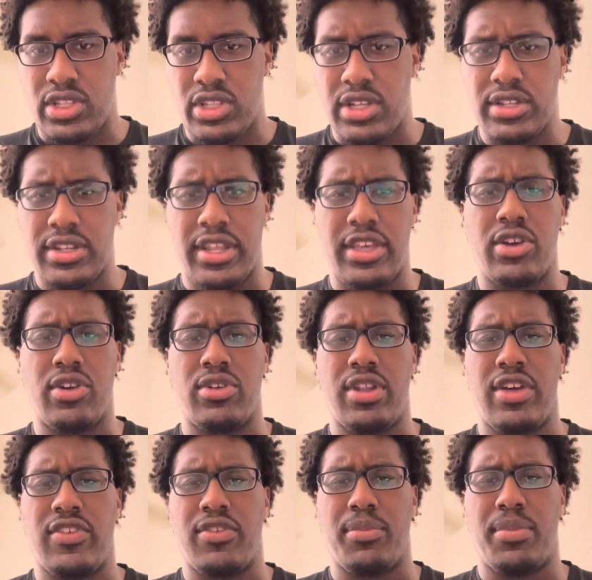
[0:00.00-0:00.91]
then you're
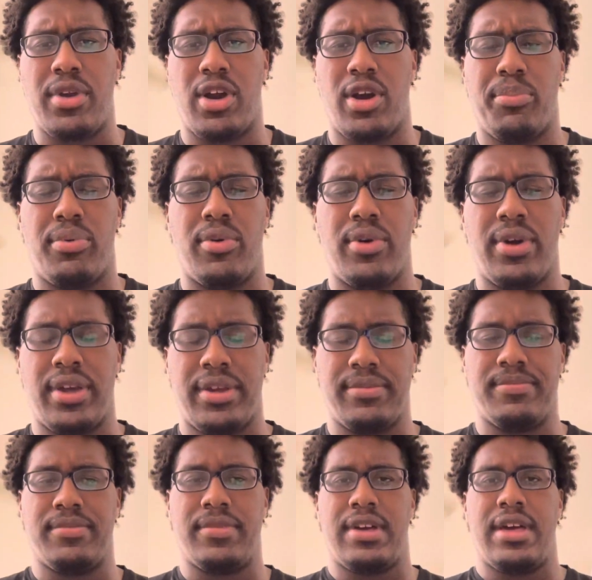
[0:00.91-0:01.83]
gonna never be on point.
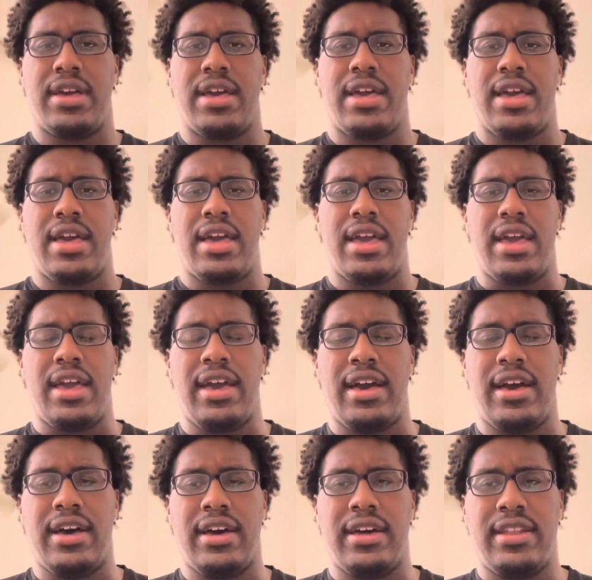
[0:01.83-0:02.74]

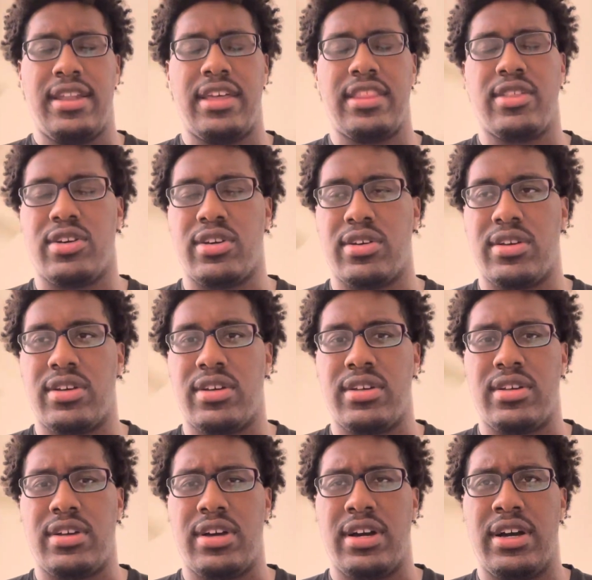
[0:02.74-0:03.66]
Another
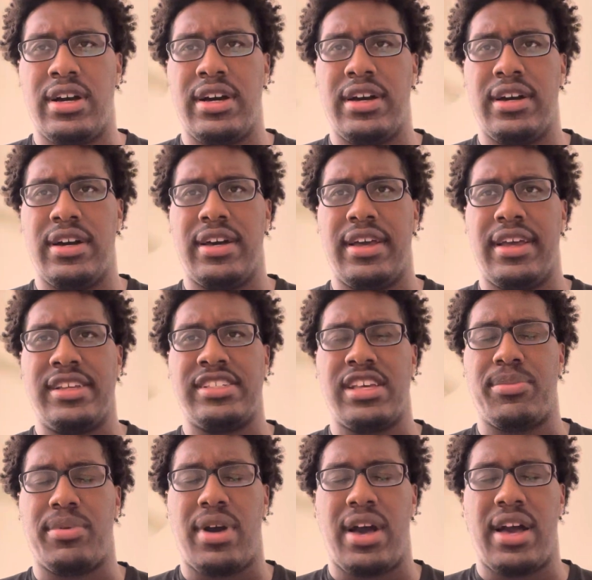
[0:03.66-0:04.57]

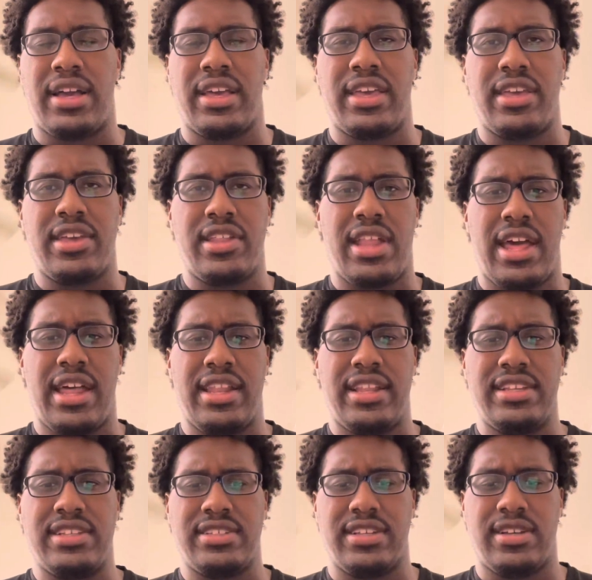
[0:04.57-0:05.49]
example I'll give you that
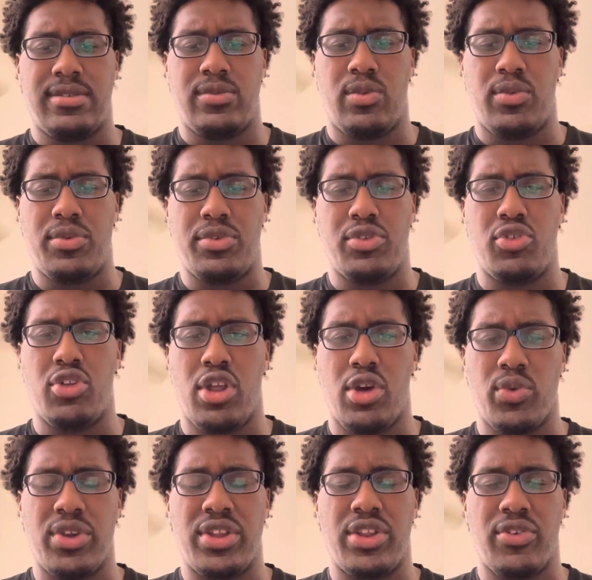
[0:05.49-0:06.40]
is when we do the
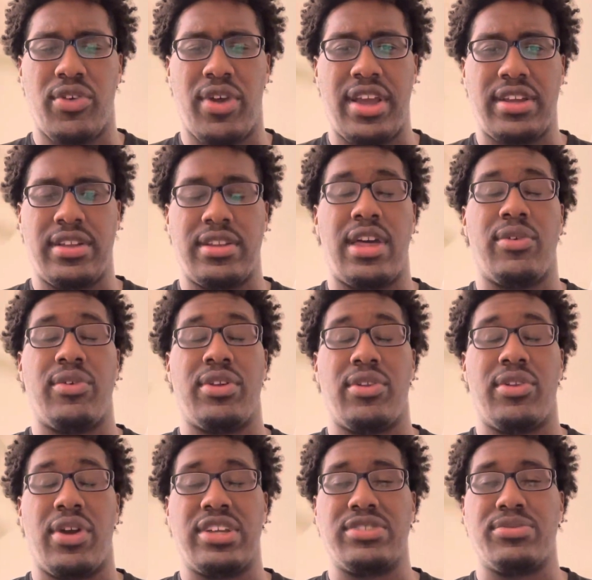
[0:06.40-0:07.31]
not
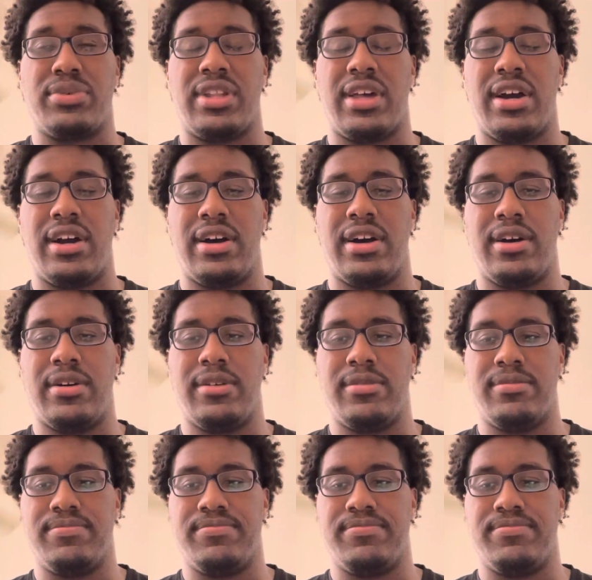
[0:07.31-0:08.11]
redirection, but the